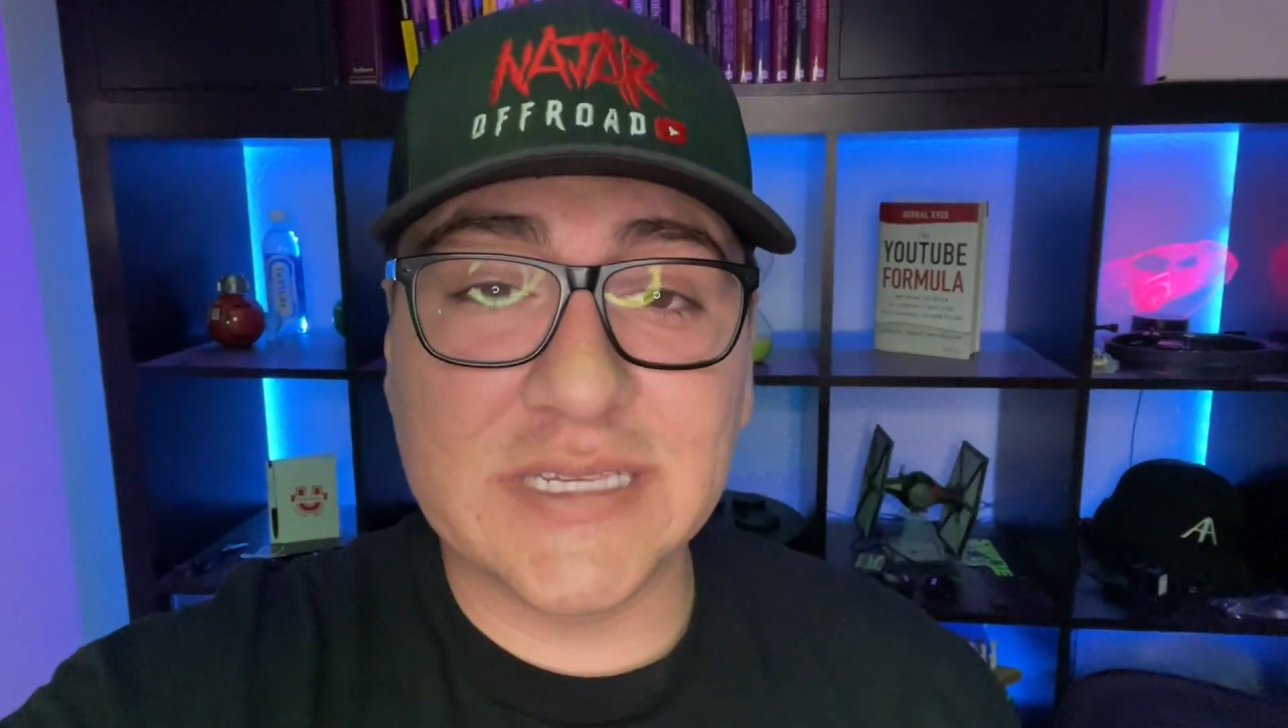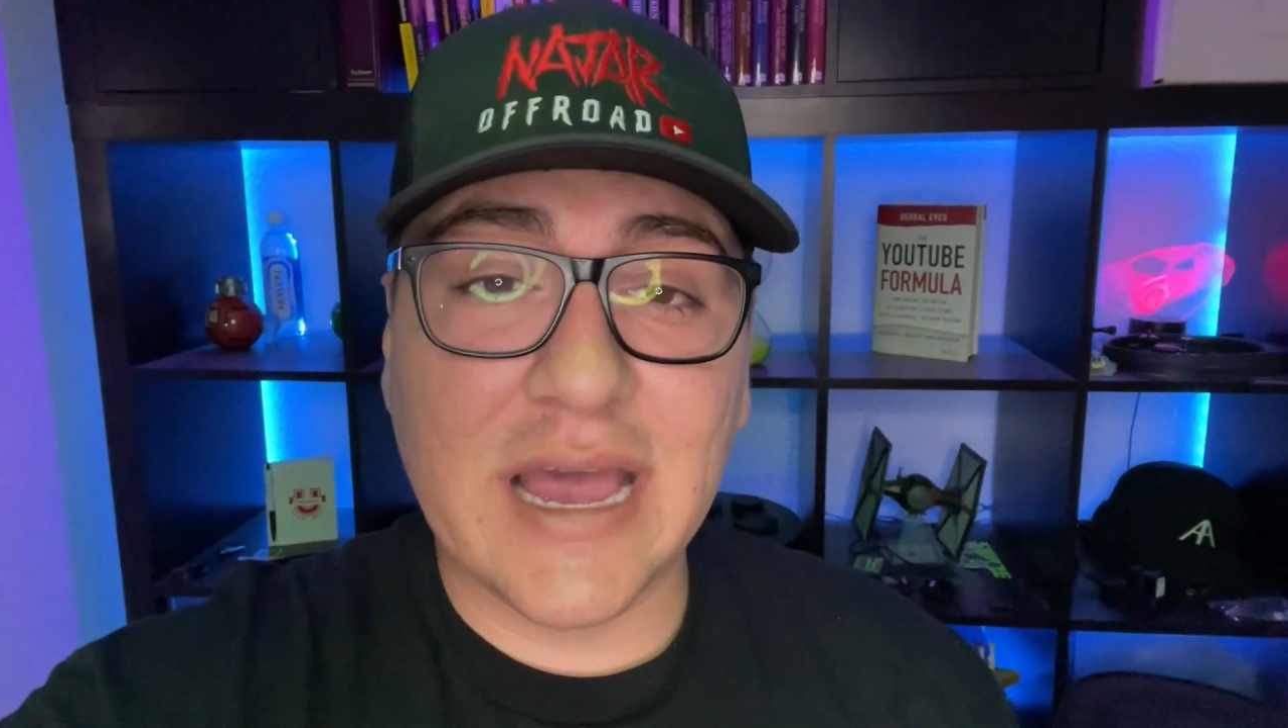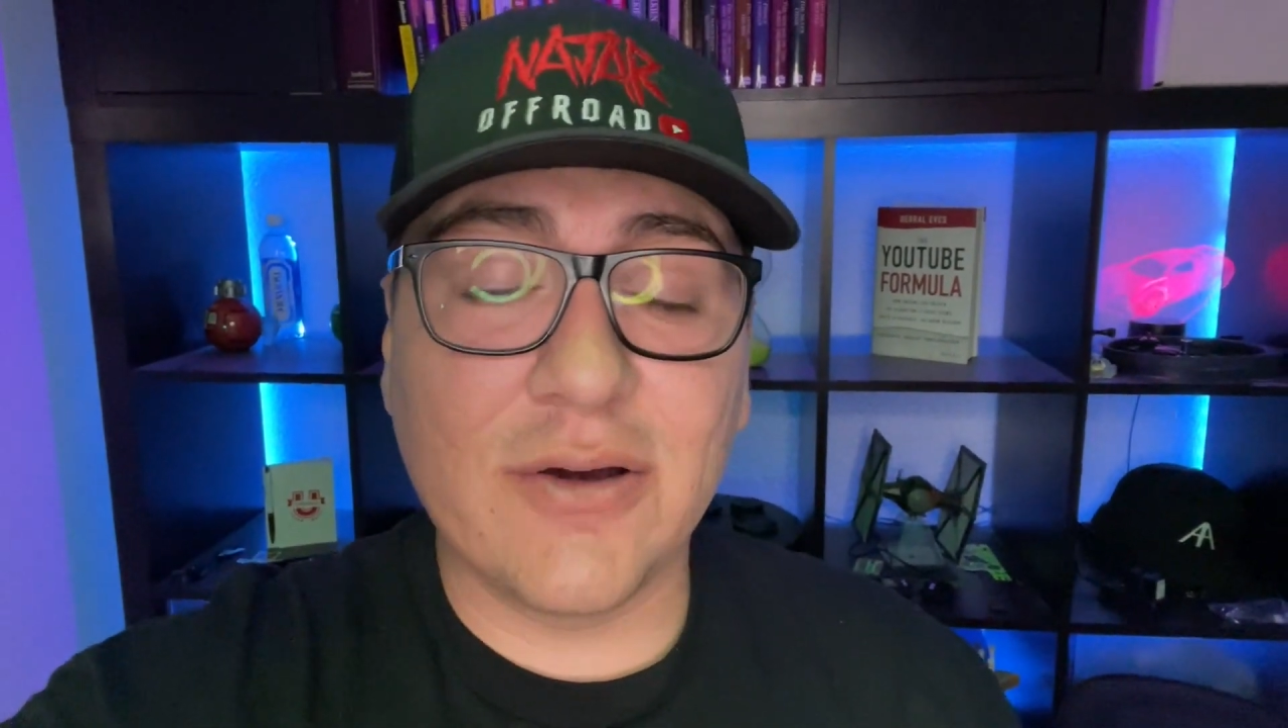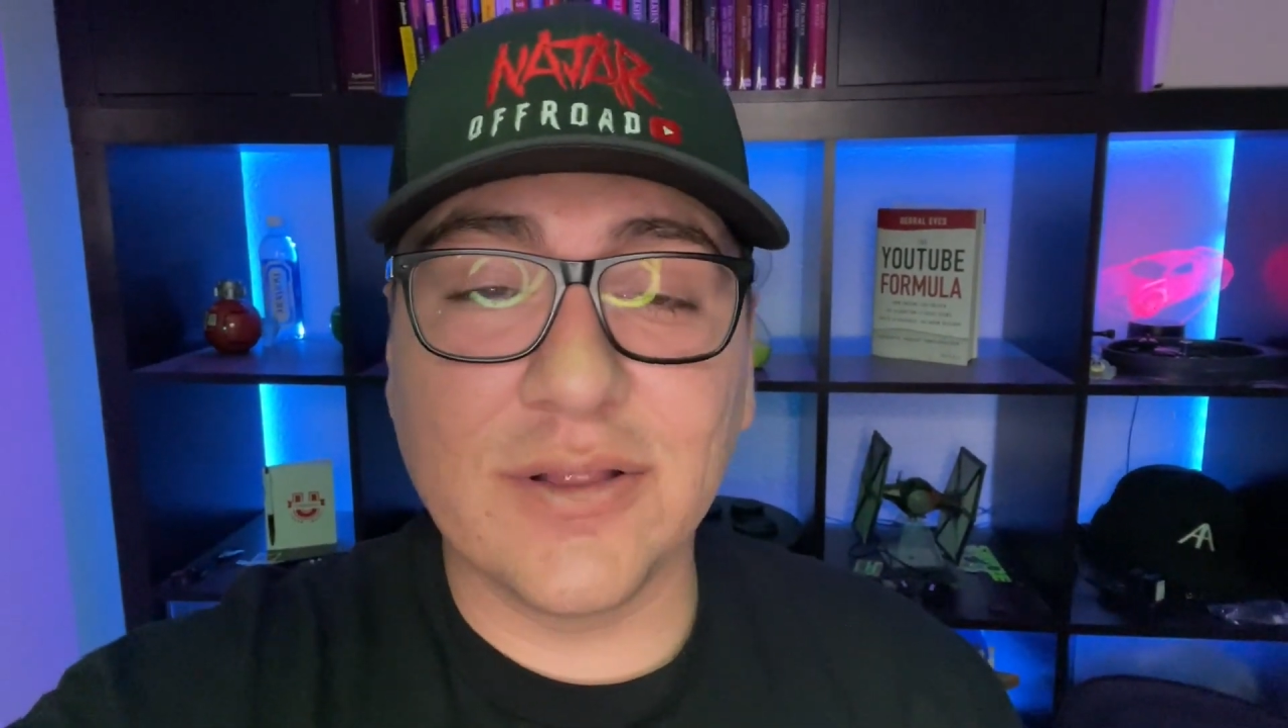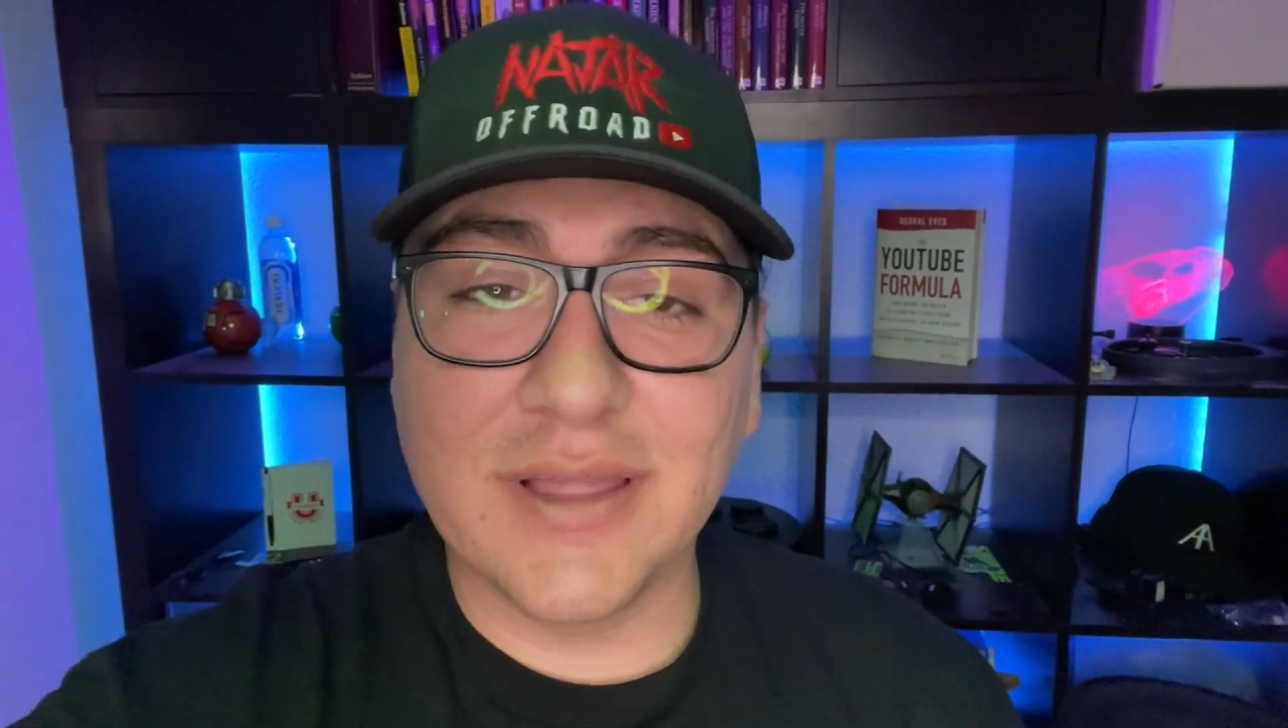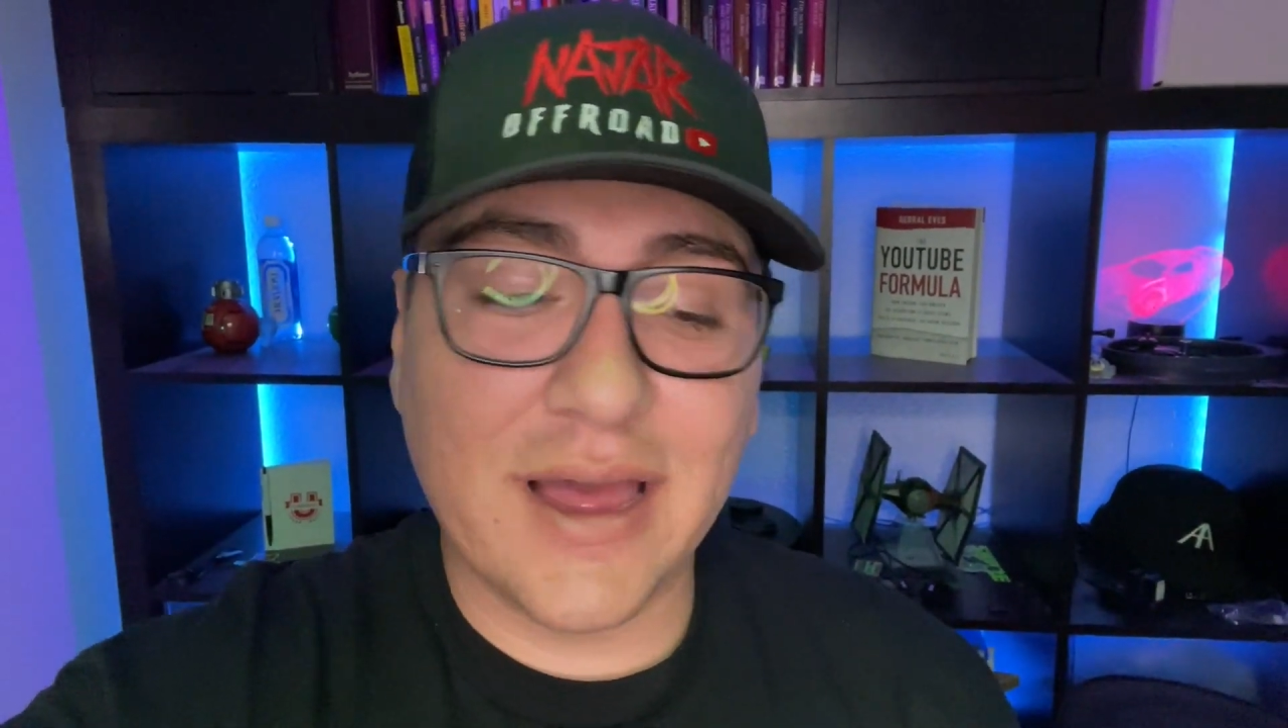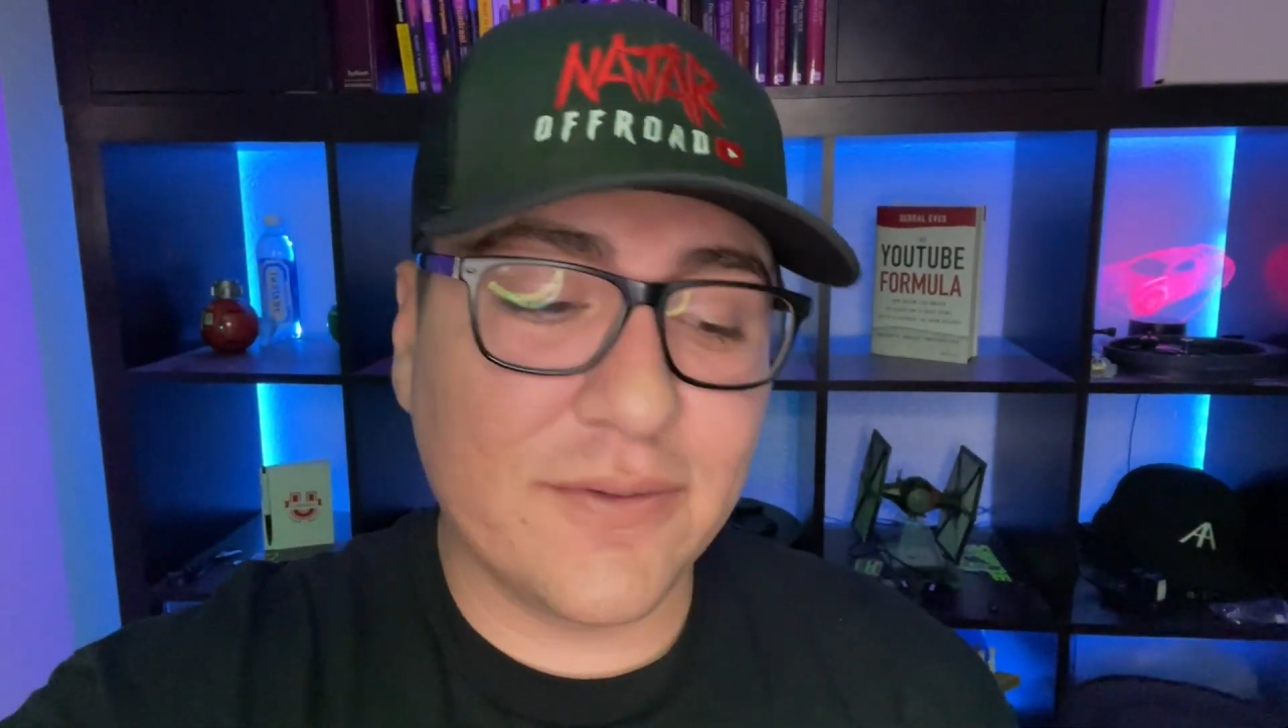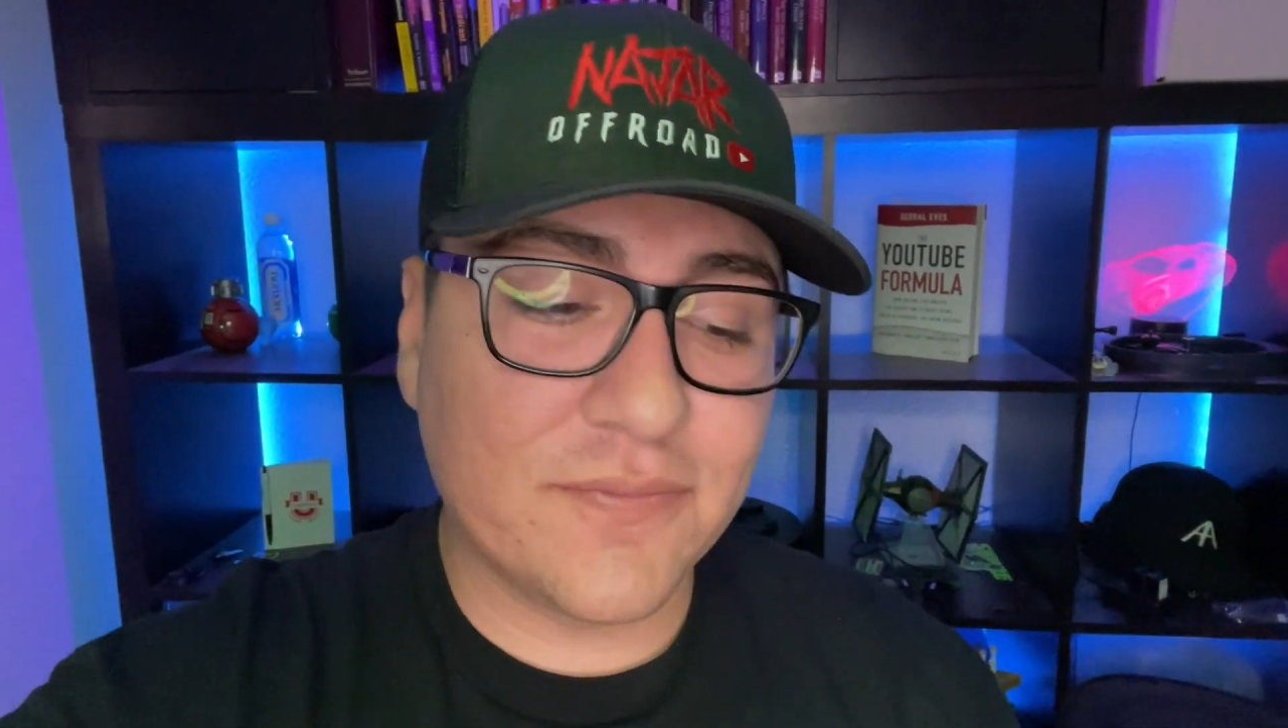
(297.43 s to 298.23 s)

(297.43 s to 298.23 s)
out a lot